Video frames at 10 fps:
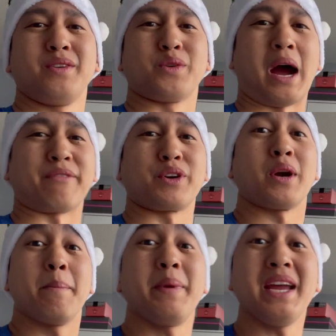So
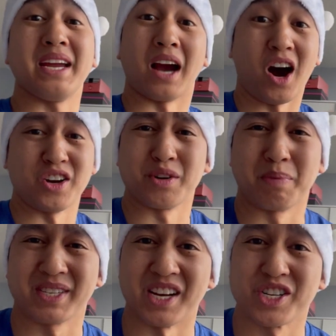after being
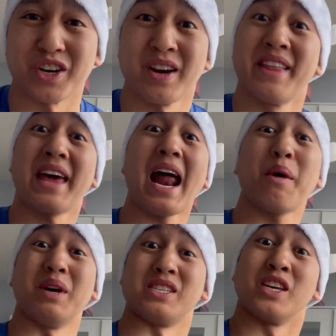100% sure that I
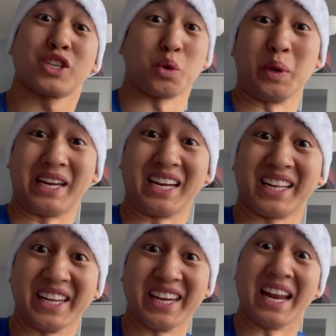was squeaky
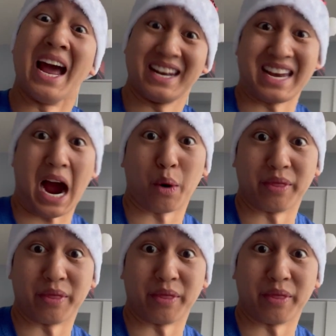clean down